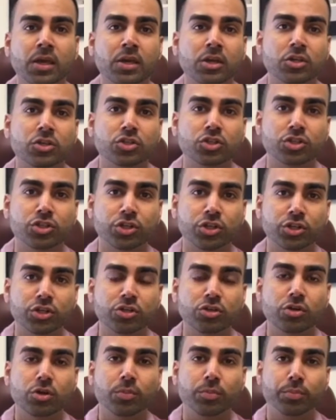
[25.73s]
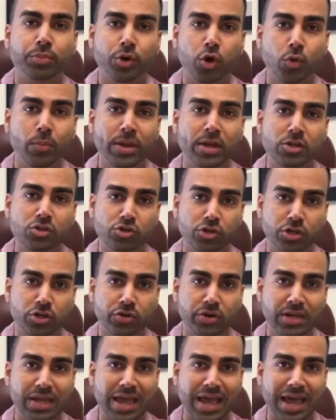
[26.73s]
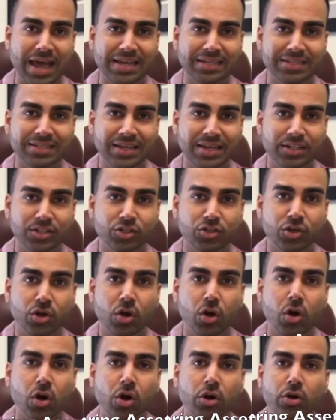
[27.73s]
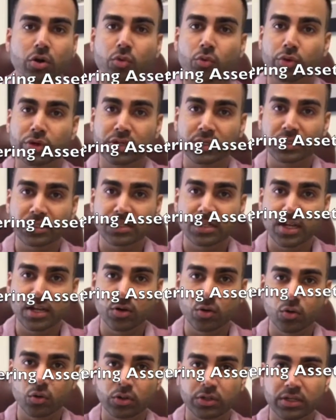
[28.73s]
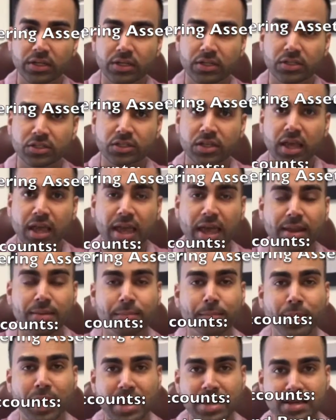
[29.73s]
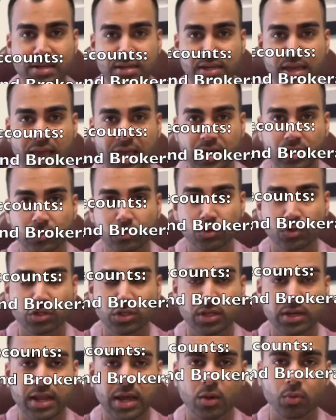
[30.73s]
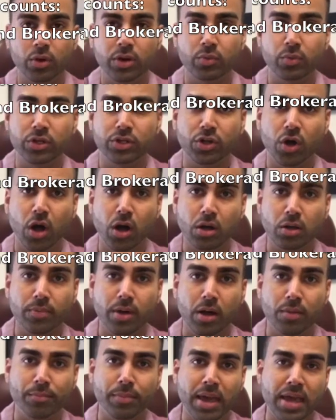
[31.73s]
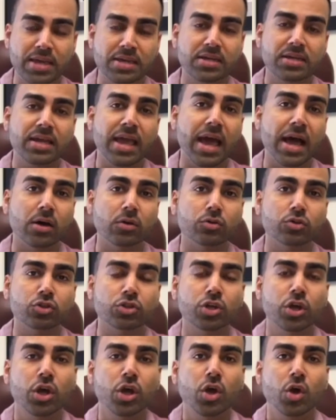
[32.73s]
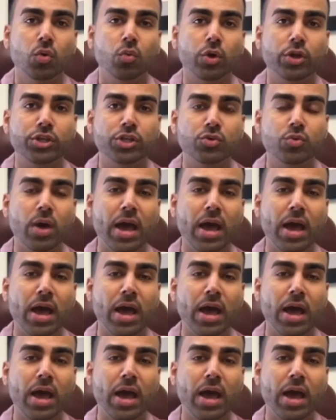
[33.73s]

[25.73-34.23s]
Certain probate triggering assets are real estate holdings and bank accounts. And now when we talk about bank accounts, when you